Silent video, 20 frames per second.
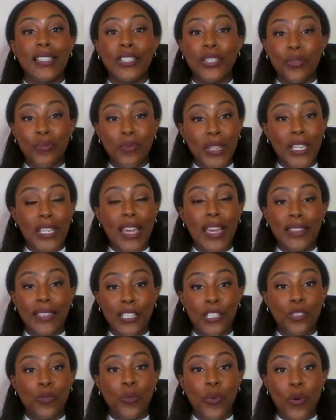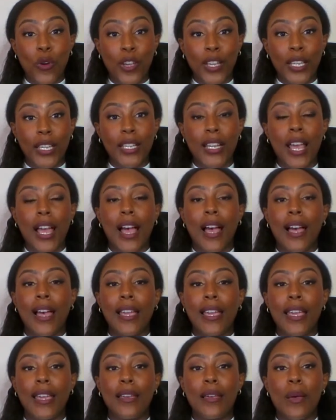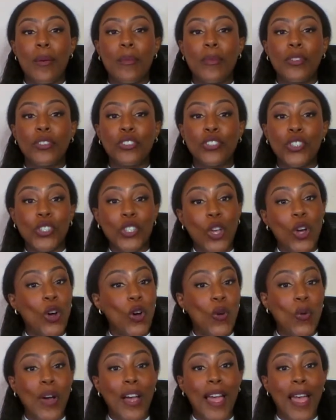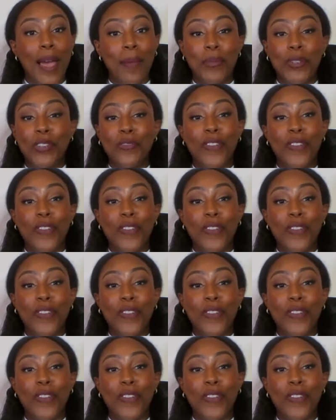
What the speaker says: To me at this point, I am so happy